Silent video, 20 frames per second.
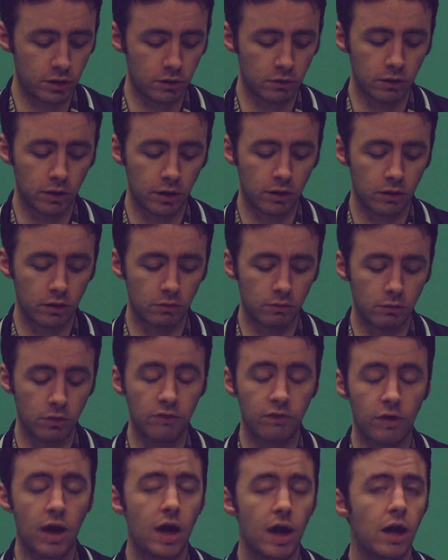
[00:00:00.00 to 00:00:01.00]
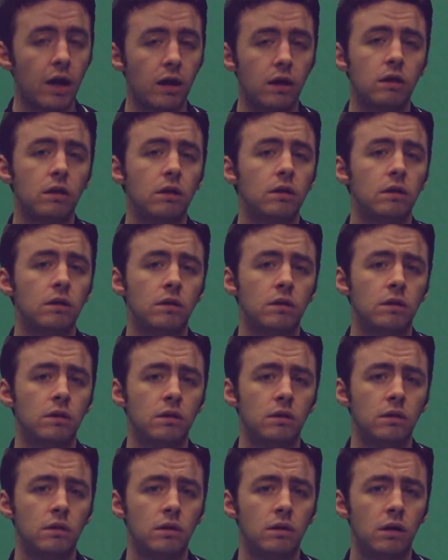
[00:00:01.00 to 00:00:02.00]
cheerleader we've had
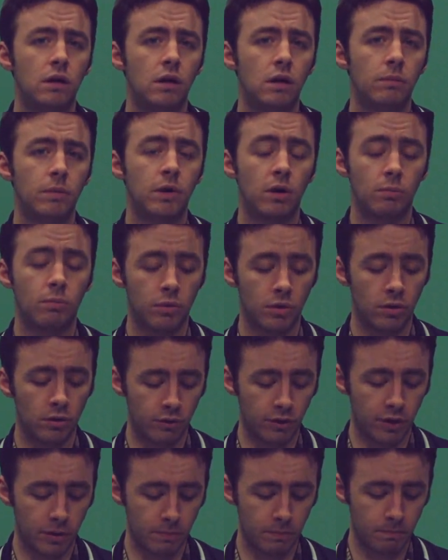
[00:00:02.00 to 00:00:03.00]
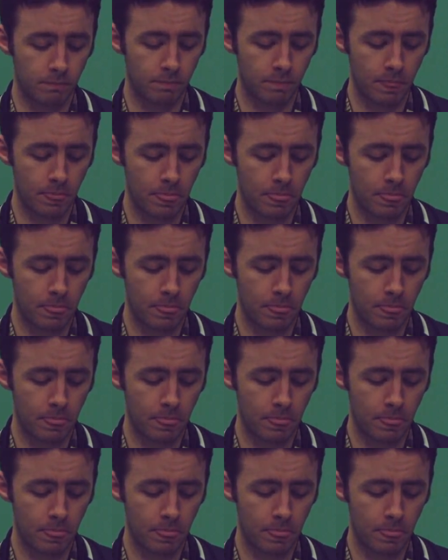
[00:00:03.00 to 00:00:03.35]
um, in our program.